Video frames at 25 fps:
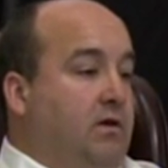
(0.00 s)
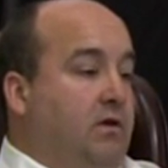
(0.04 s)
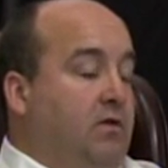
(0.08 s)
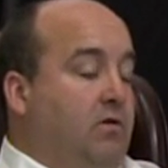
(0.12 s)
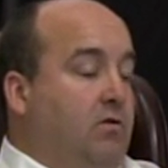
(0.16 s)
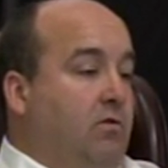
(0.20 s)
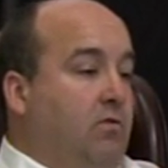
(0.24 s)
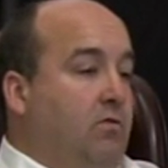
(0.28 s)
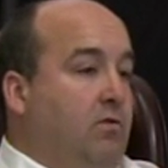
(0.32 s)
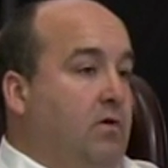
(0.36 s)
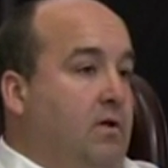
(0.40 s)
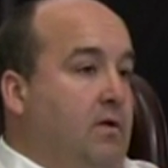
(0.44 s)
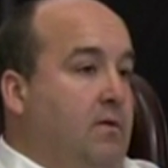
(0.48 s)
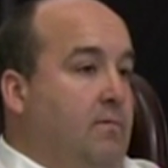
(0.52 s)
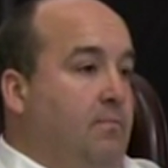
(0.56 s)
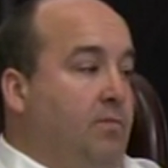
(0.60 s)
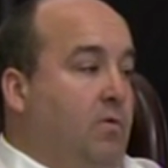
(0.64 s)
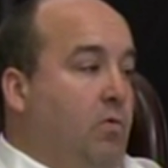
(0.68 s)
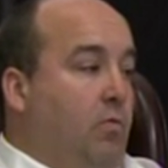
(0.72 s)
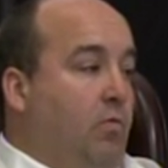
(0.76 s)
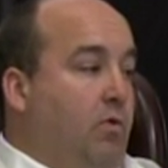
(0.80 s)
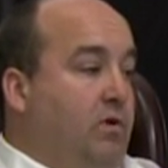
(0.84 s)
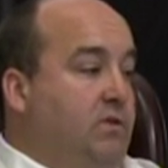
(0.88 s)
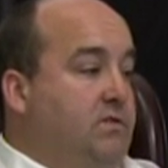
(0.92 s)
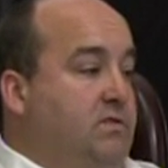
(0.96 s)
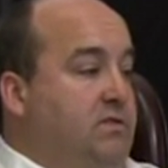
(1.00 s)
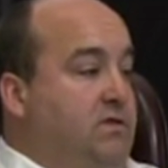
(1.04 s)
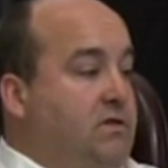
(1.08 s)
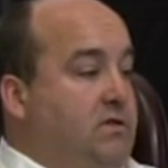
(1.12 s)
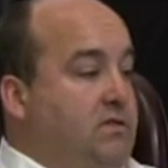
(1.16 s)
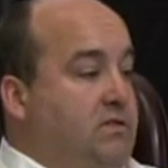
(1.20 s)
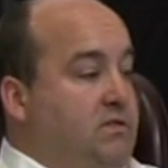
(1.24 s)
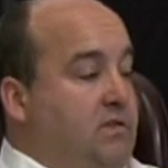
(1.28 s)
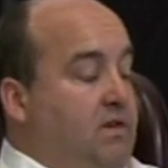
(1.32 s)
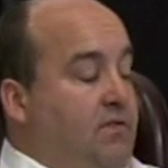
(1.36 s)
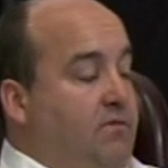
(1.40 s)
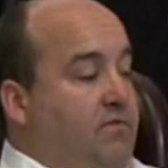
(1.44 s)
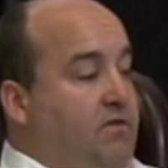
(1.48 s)

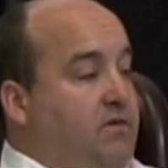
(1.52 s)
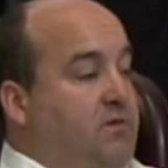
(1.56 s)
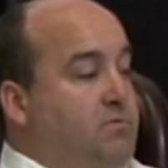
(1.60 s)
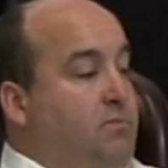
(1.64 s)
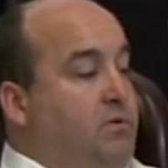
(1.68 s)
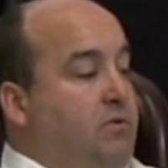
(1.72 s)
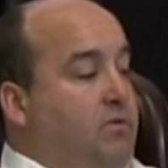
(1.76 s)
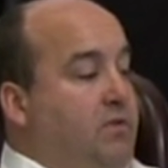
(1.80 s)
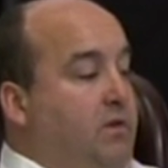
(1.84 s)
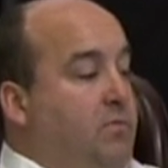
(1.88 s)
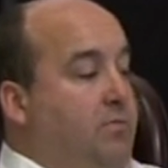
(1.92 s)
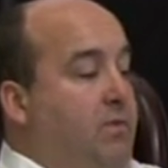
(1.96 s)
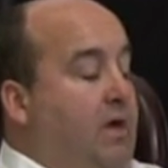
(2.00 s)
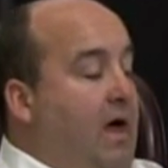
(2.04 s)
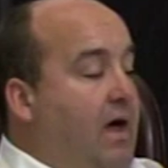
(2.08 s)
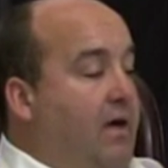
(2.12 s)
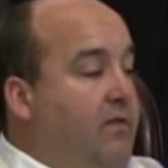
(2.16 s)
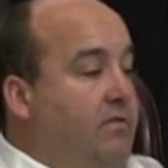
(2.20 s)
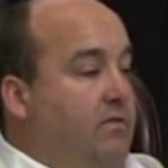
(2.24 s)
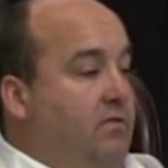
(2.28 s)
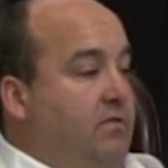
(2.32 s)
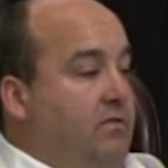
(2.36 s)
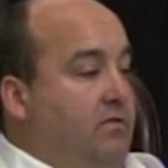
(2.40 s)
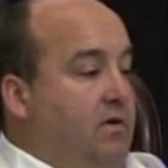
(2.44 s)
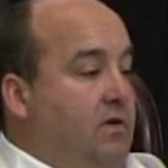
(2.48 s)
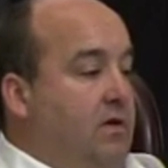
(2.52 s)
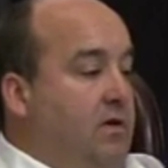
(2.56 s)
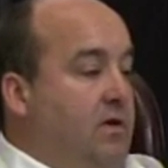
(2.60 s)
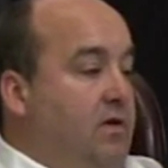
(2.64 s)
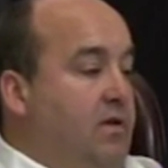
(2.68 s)
If this building passes,